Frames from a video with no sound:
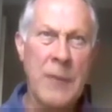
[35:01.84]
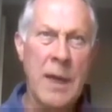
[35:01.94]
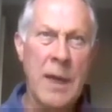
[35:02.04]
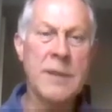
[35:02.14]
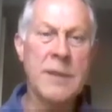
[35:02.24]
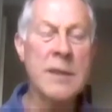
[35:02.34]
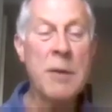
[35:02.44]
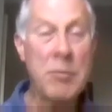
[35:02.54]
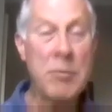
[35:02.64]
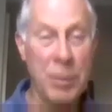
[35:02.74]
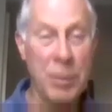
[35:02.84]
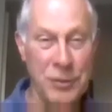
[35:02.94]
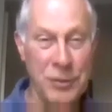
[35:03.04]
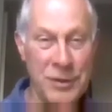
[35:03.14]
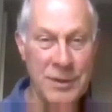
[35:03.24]
it's so important
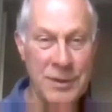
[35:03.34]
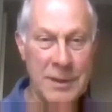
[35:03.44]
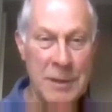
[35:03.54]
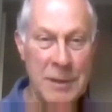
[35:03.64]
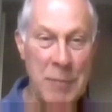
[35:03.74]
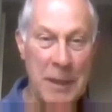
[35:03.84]
to so many